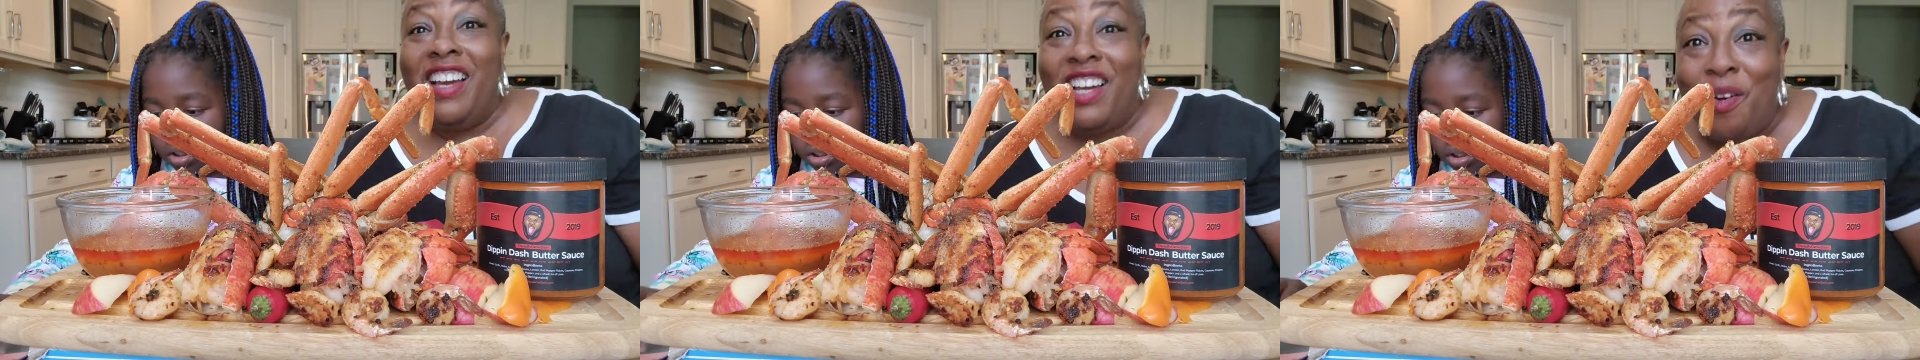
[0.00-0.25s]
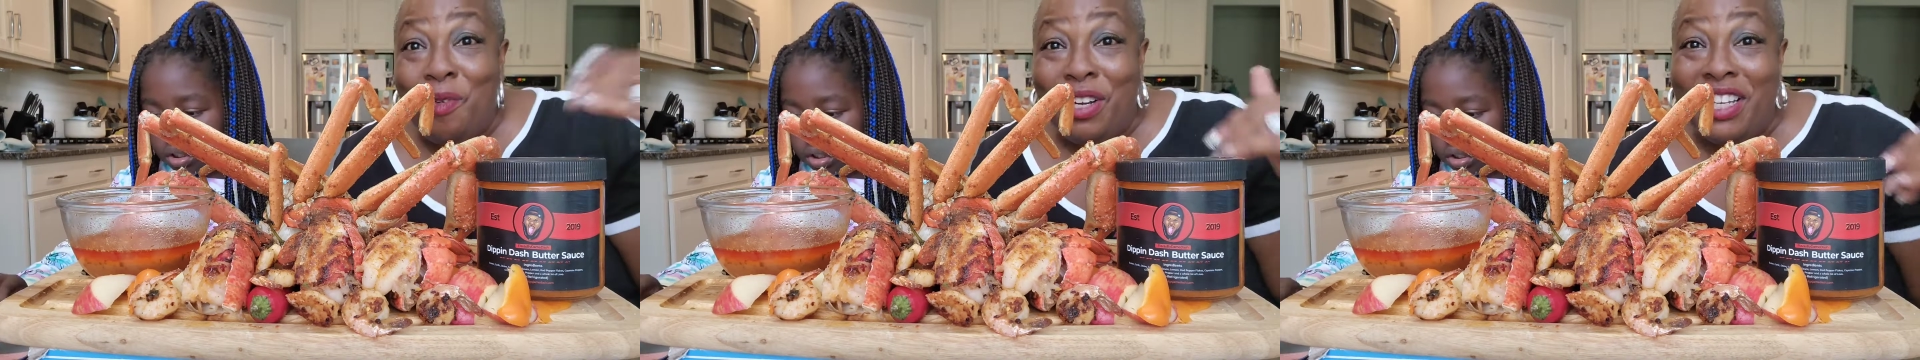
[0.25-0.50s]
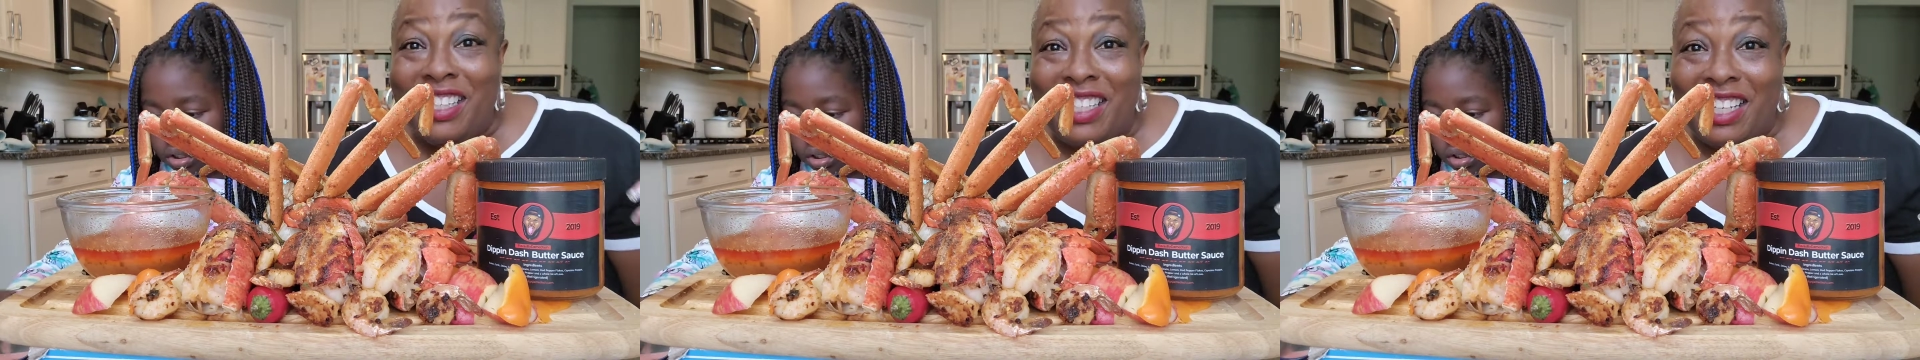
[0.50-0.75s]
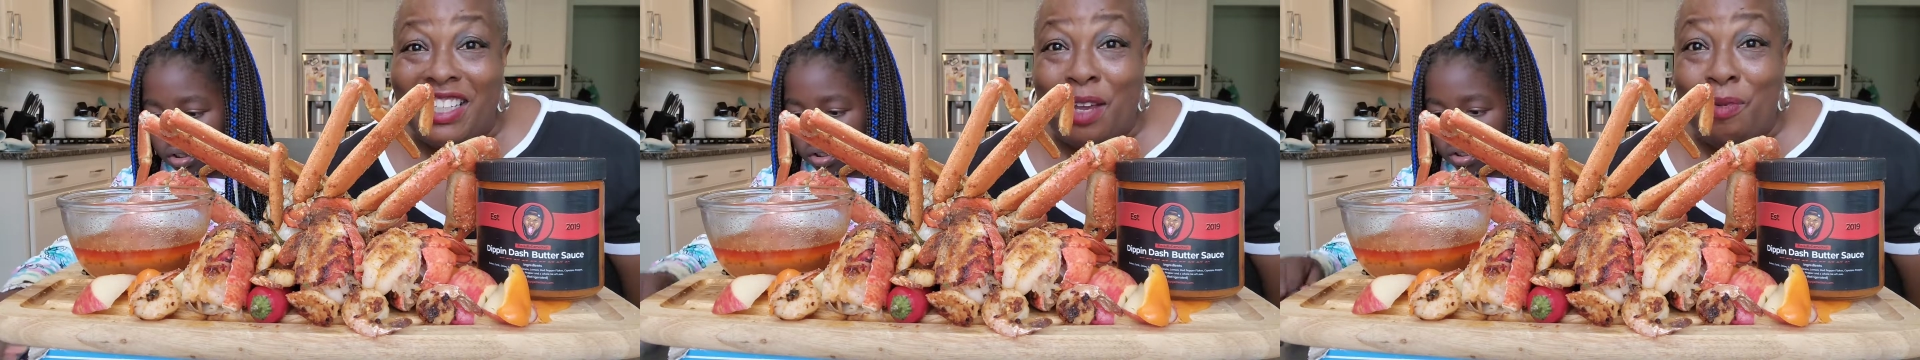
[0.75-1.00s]
Speaker 1: Come on in,
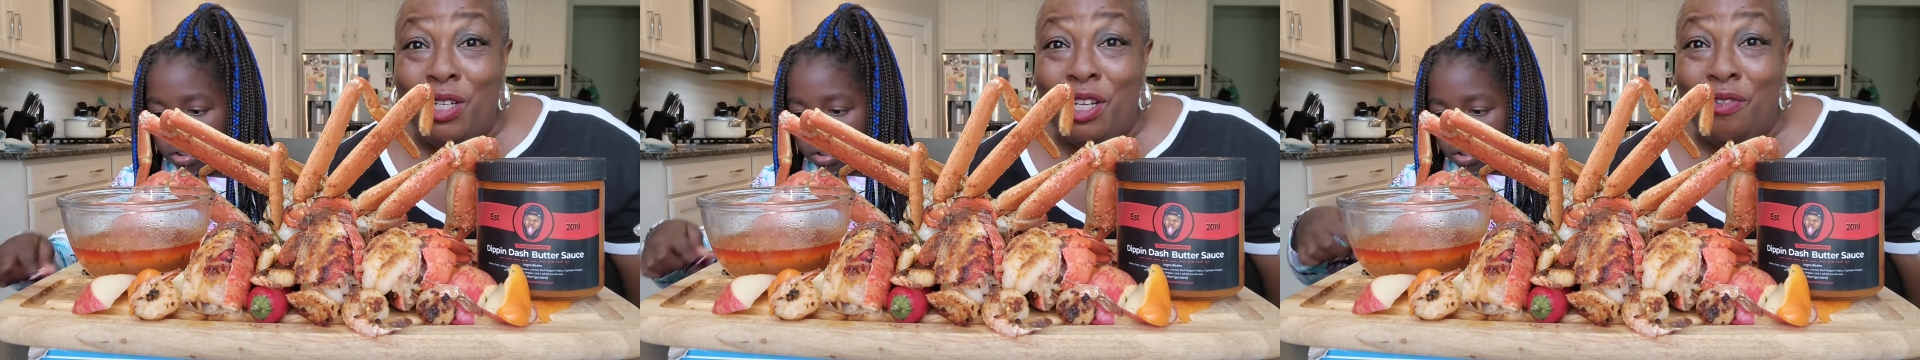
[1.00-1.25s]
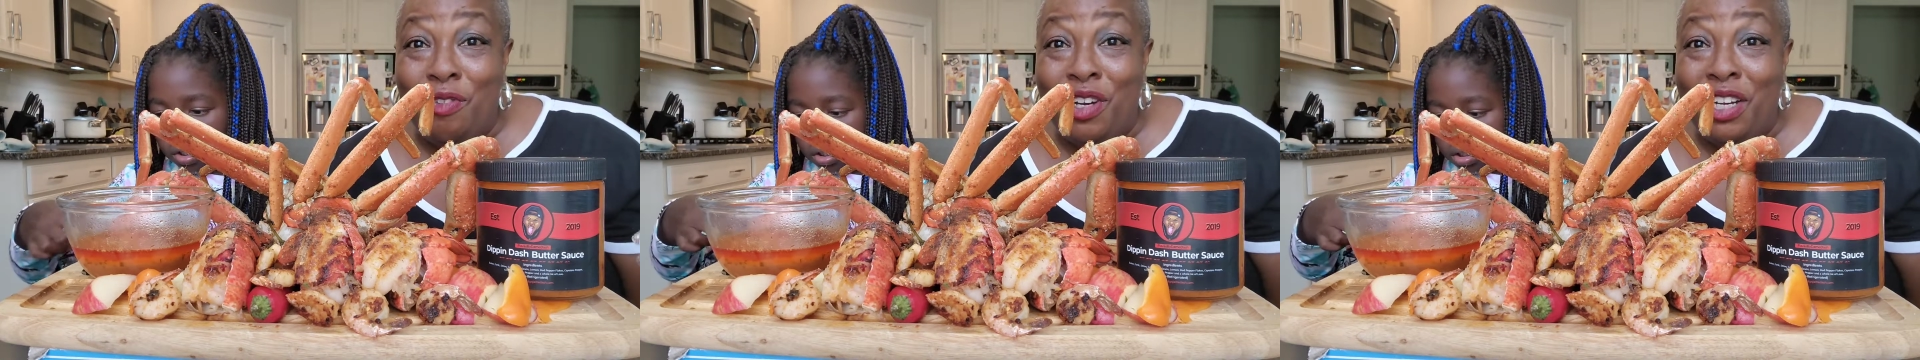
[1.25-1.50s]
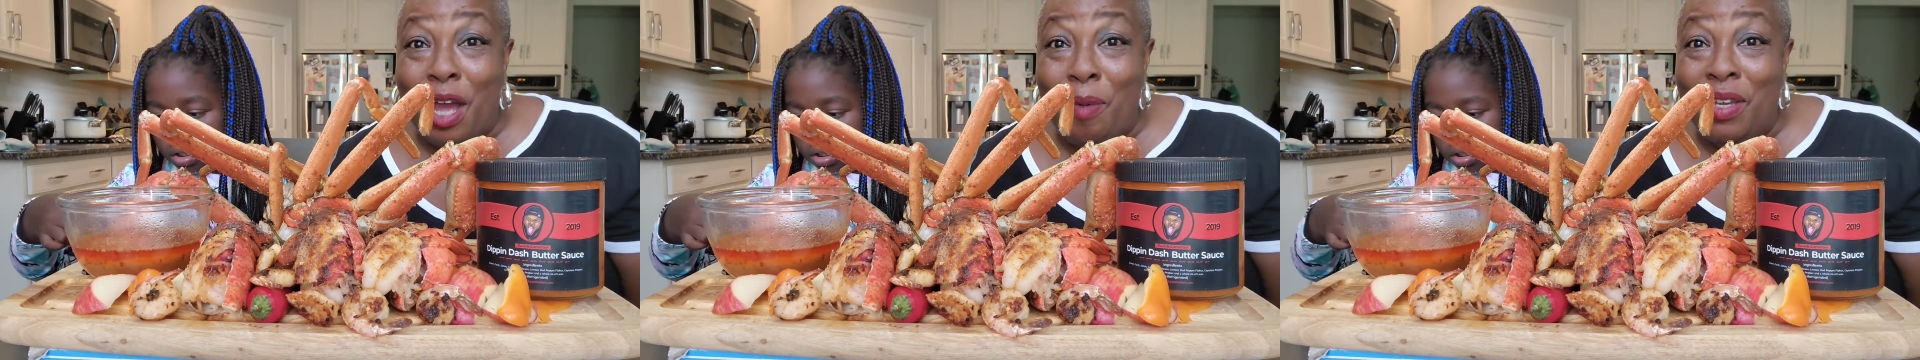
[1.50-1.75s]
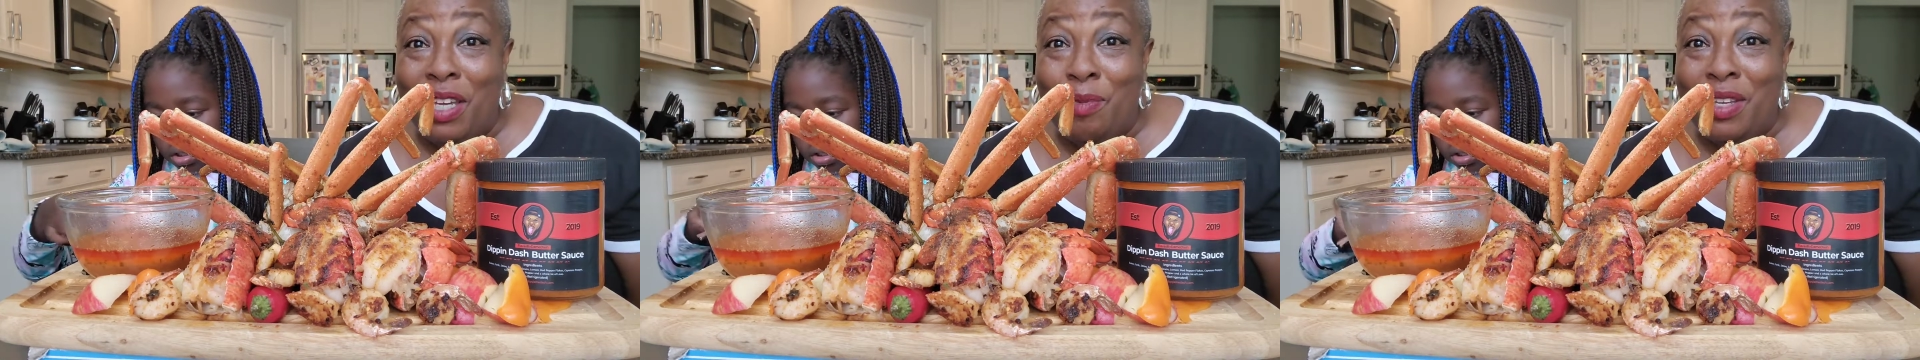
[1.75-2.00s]
tell a neighbor, tell a friend,
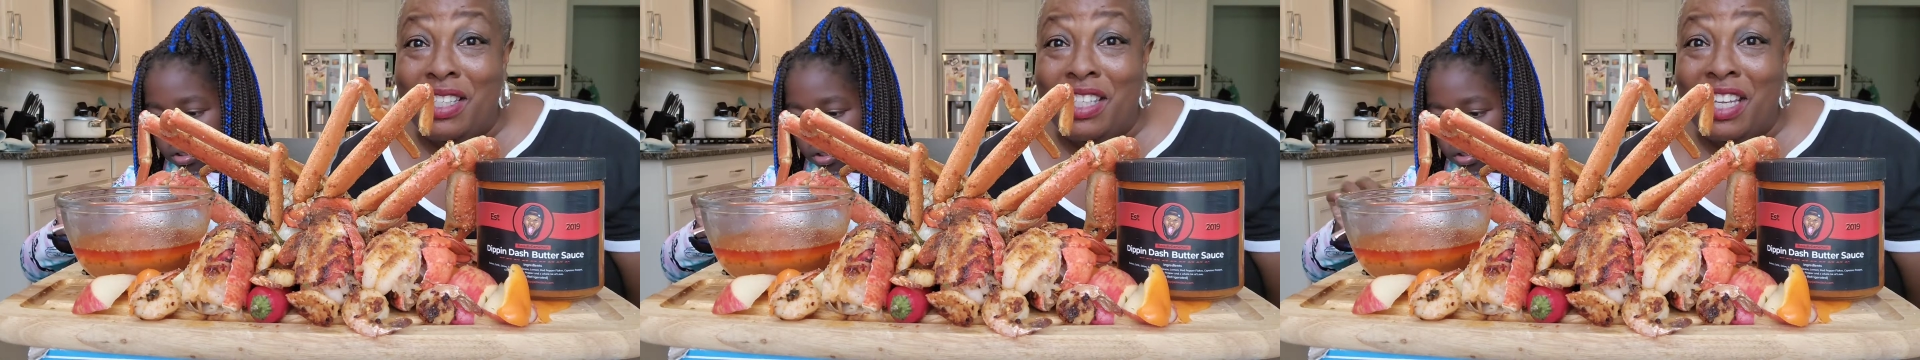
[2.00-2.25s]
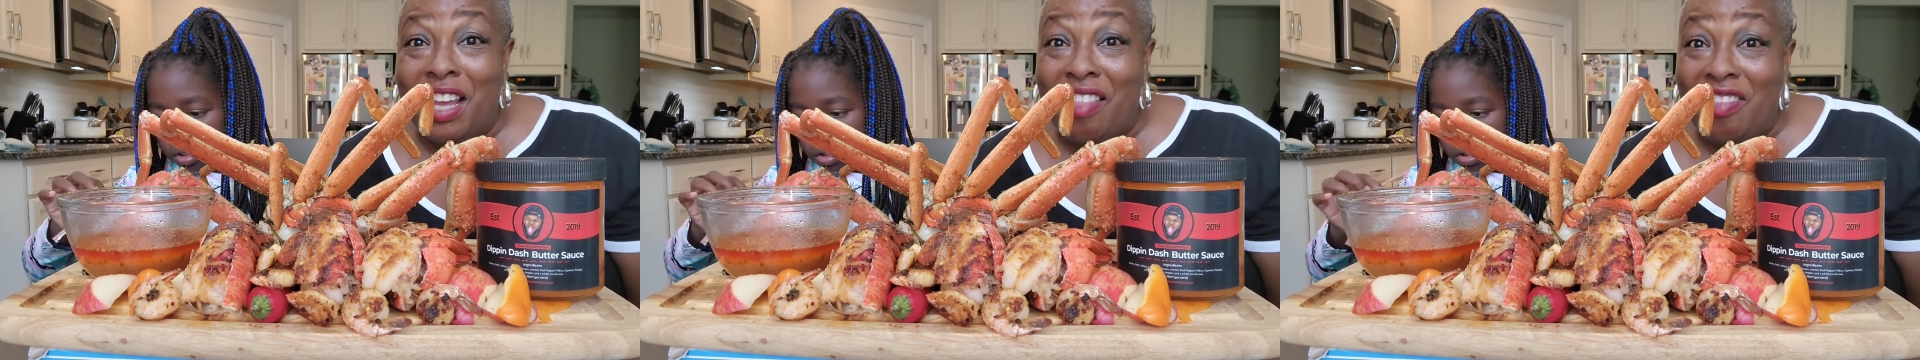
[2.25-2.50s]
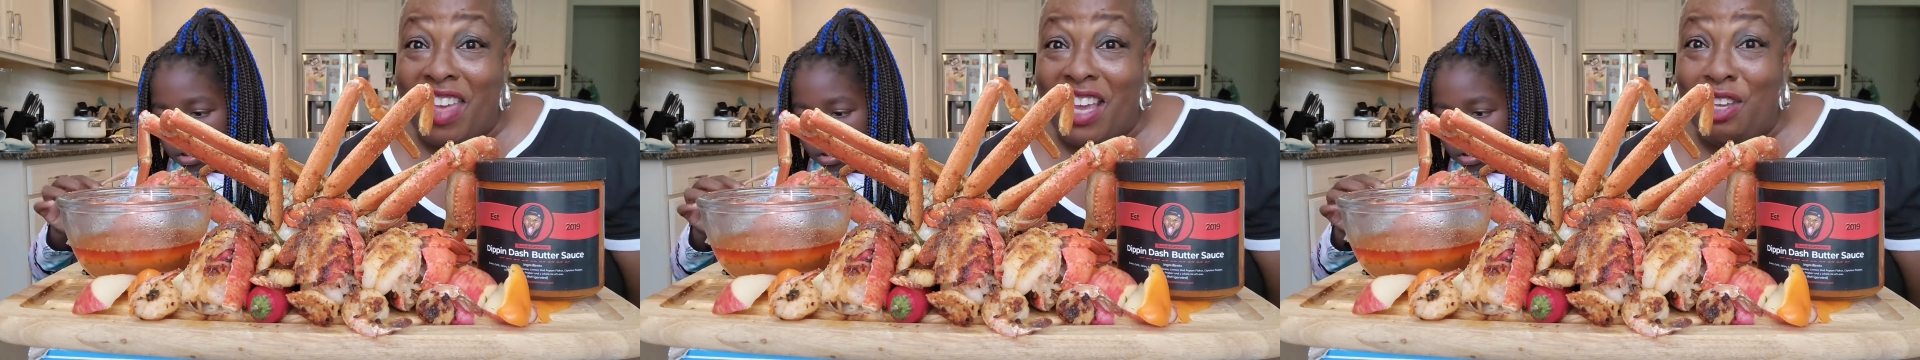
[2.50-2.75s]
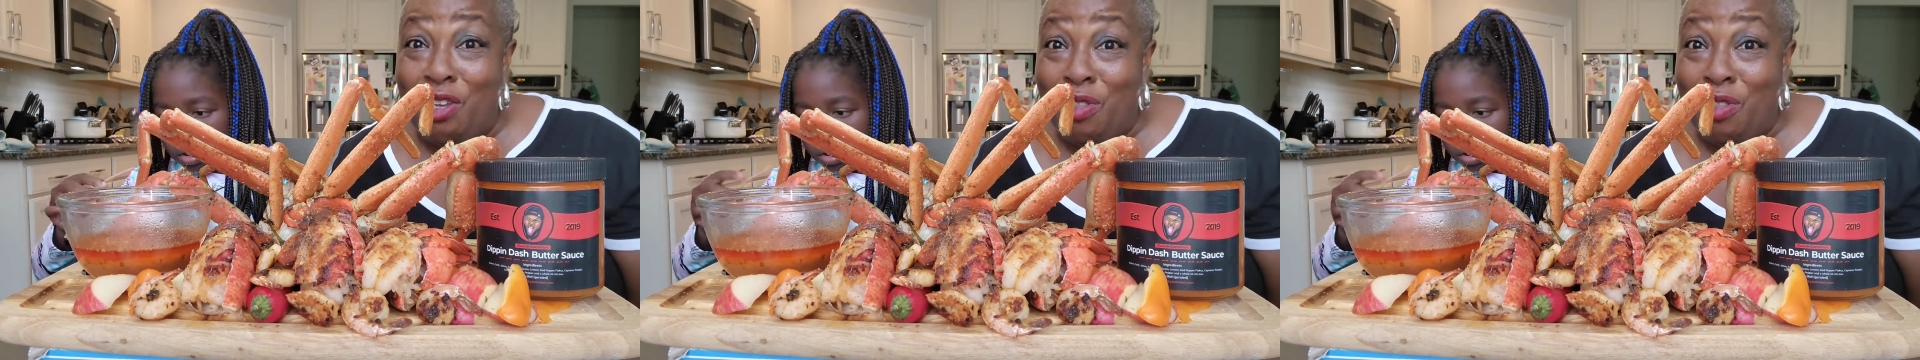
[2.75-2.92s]
comment, commit, stick, and thank you,